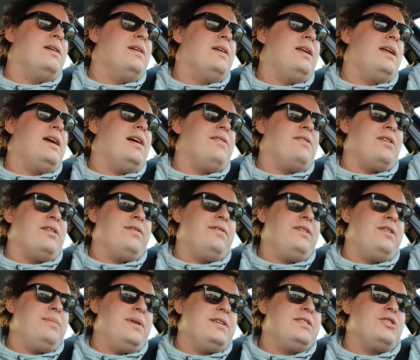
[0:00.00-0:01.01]
I've got a
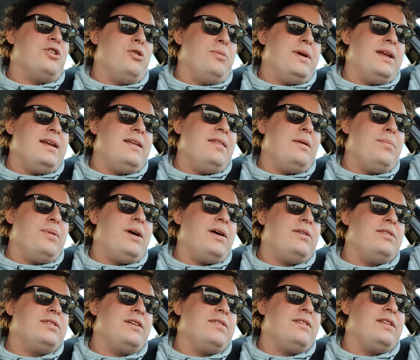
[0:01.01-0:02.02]
few bits coming in the
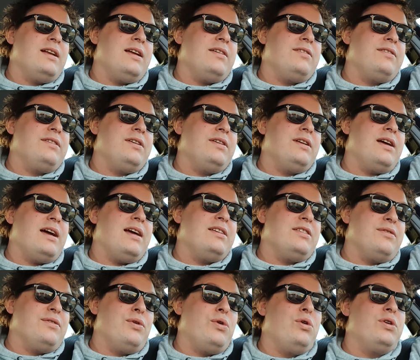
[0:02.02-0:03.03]
post over the next few
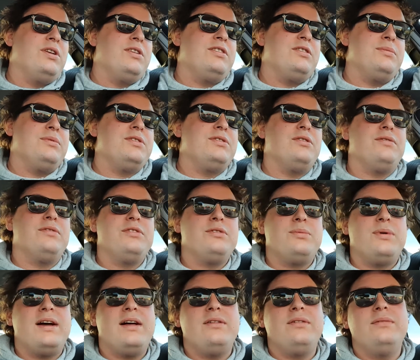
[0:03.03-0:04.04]
days. I've ordered some stuff as
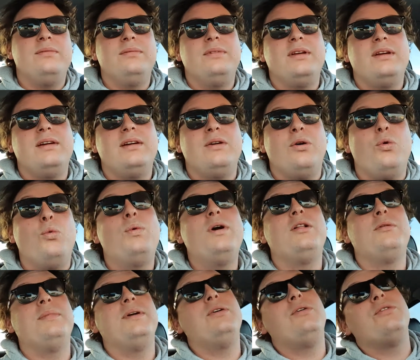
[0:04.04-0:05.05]
well, or
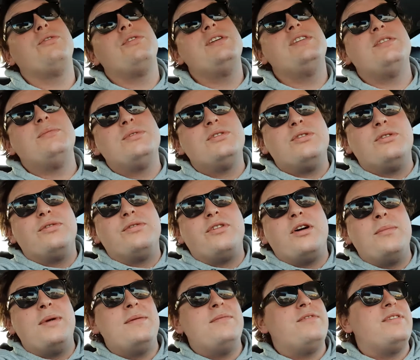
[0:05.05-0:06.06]
will be ordering some stuff
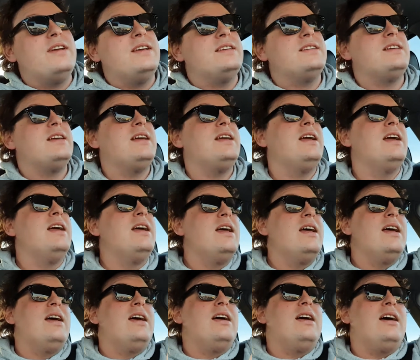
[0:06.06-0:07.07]
from
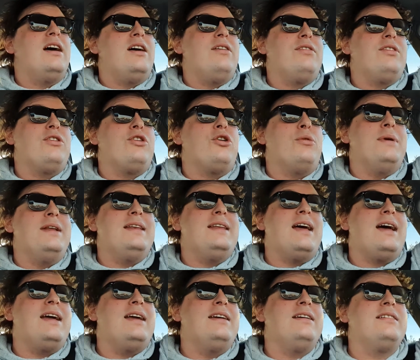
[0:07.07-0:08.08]
MVC over the coming
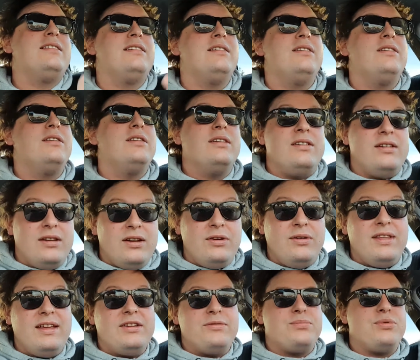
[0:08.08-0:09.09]
days to
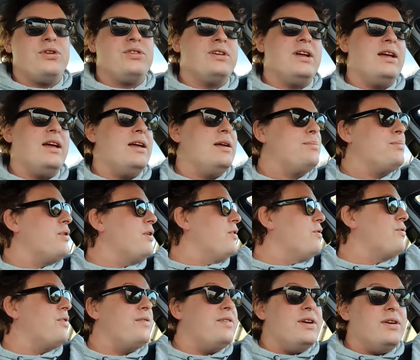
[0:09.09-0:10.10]
do these
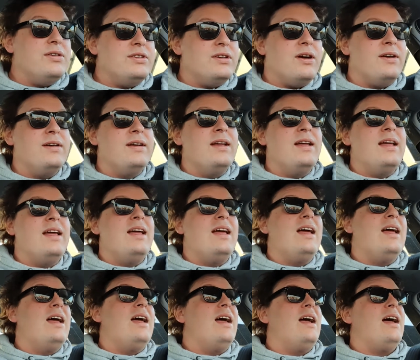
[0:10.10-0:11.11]
product reviews on,
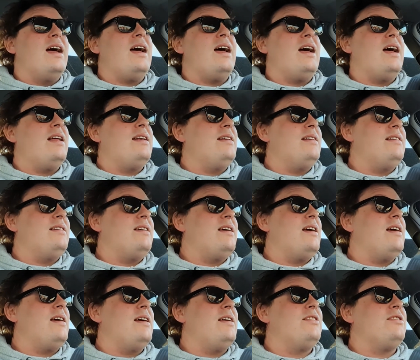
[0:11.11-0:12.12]
and
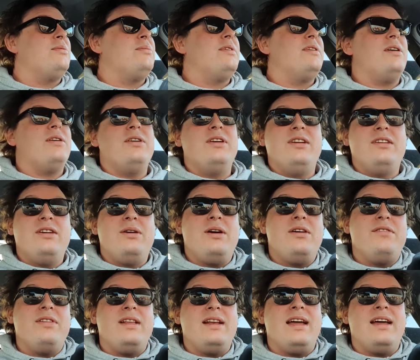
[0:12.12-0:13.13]
it's something I'm going to do
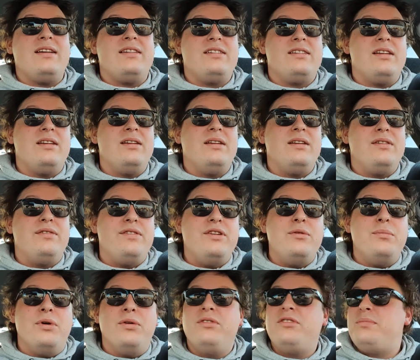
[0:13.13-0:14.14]
over the next
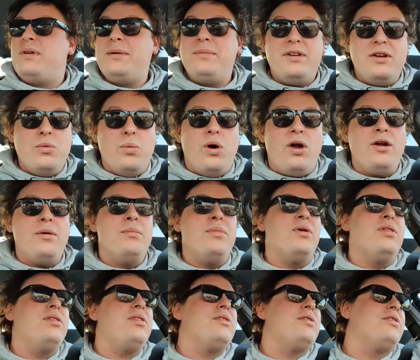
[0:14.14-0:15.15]
few months, maybe do one a
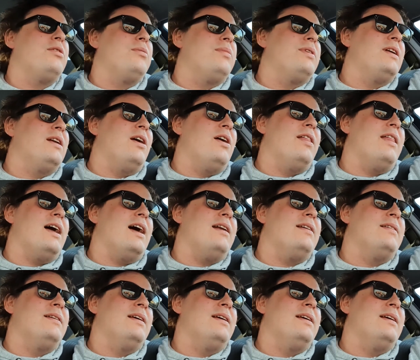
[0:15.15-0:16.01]
month or something like that.